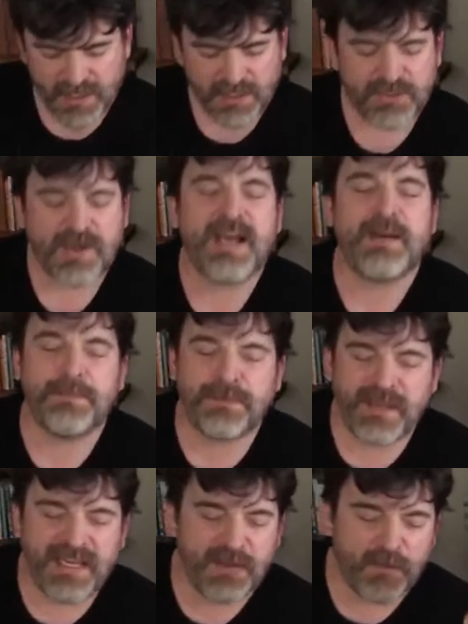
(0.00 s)
Try to
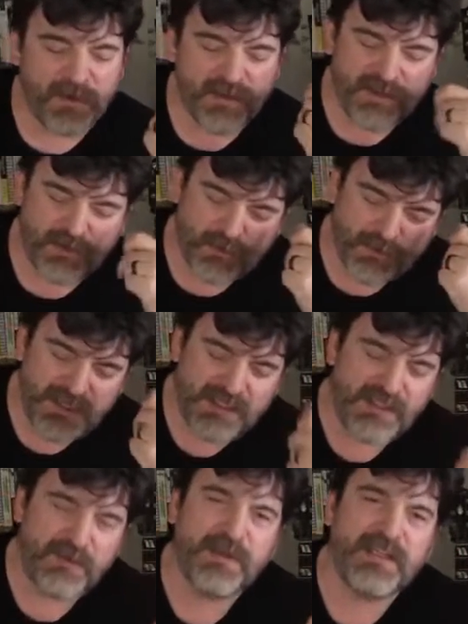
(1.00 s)
play it where you're
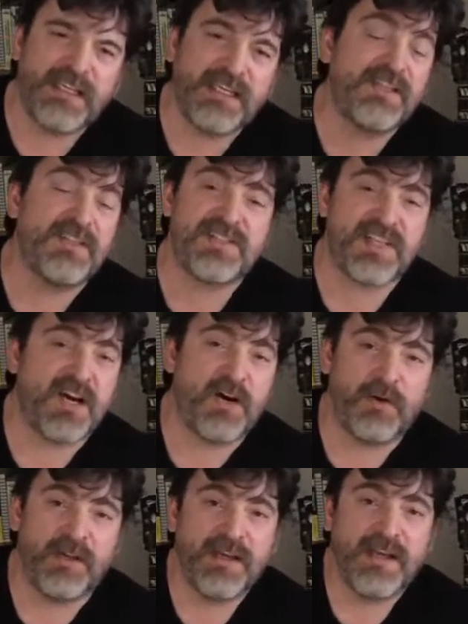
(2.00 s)
really, really in the zone.